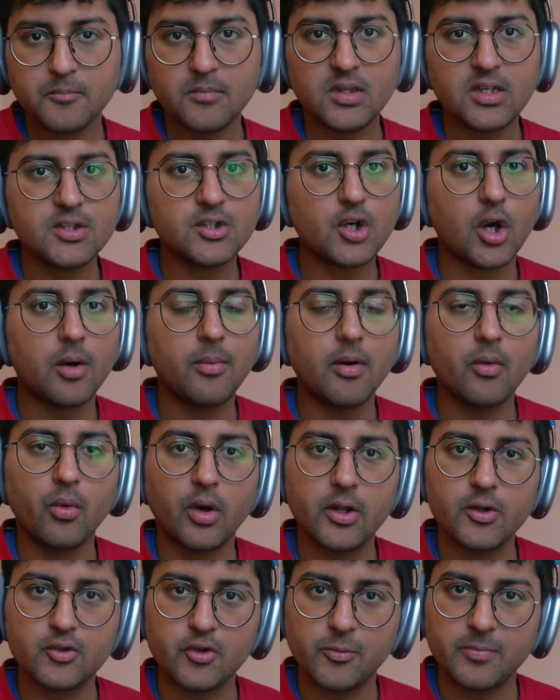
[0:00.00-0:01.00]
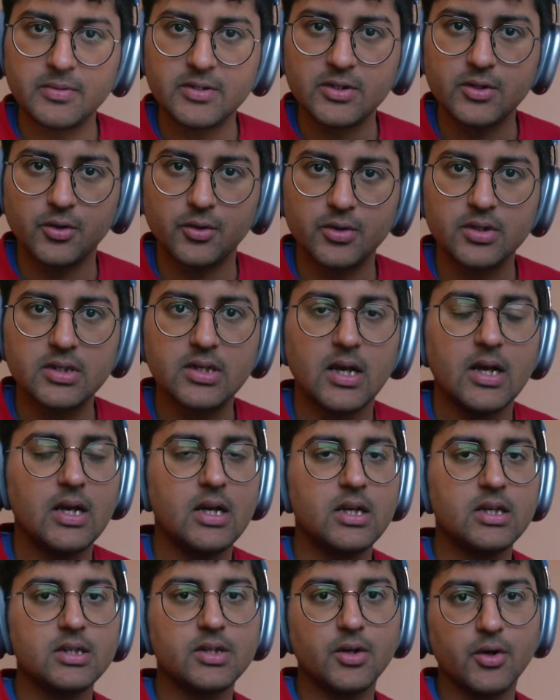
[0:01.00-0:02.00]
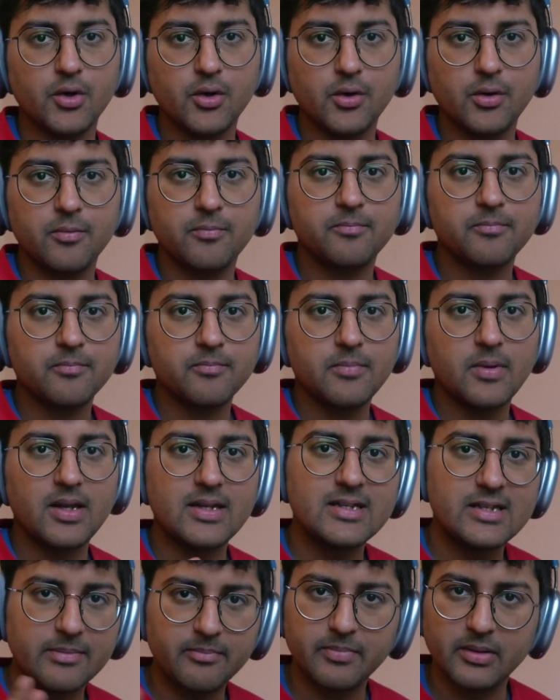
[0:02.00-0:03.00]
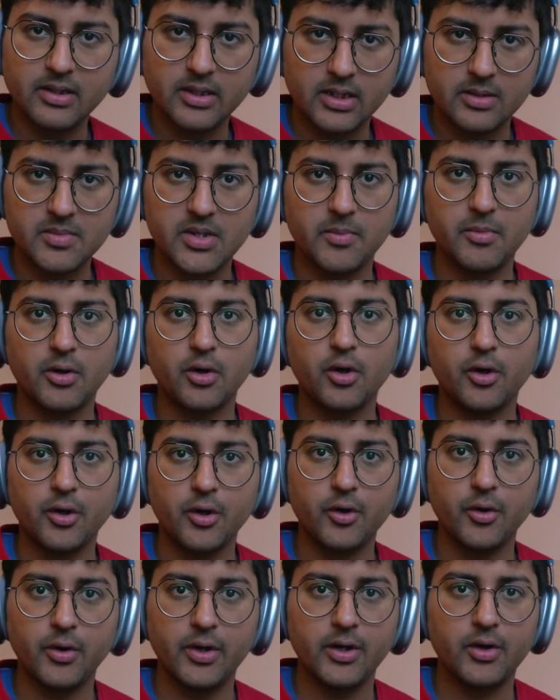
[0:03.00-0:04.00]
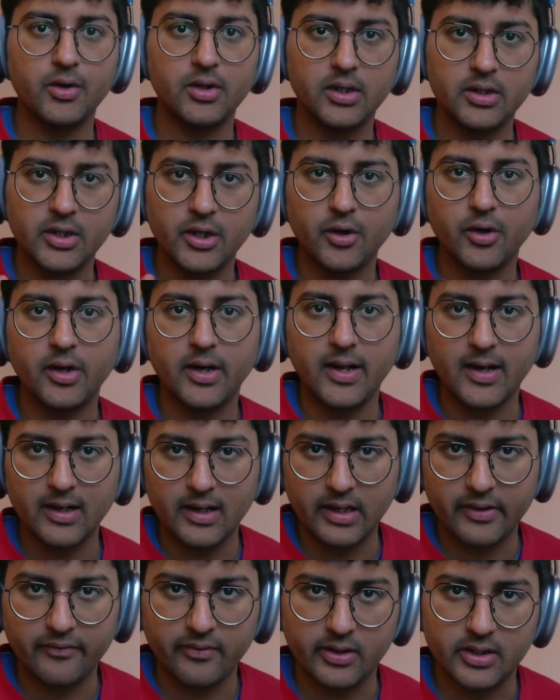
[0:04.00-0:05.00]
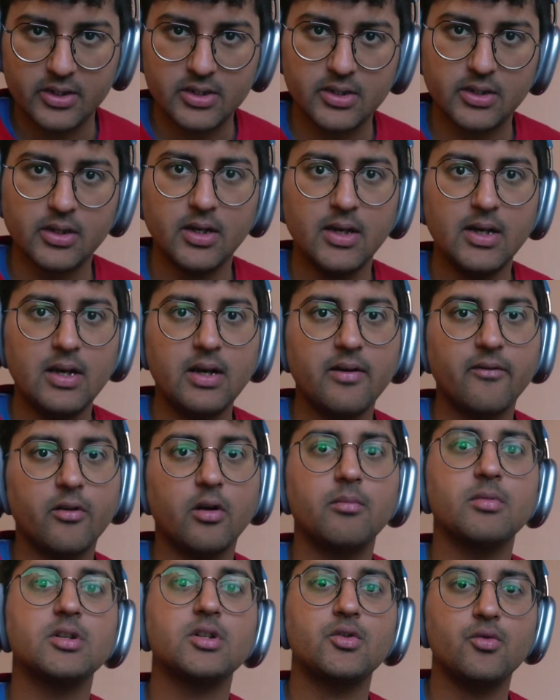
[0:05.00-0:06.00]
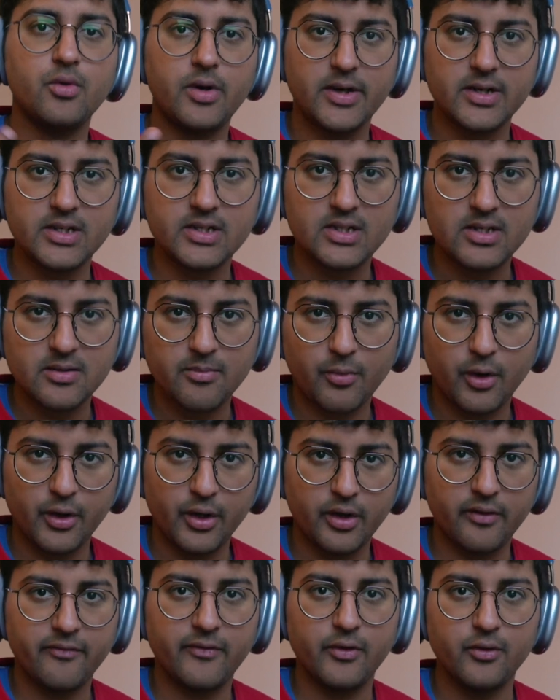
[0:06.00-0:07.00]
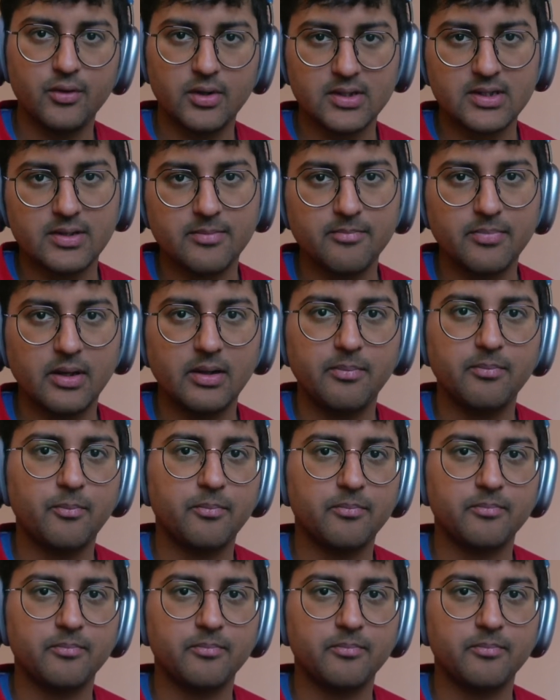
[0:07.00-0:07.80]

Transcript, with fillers: let's talk about what is open source so in simple terms i'm not going to go into the theoretical definition from a student's point of view a simple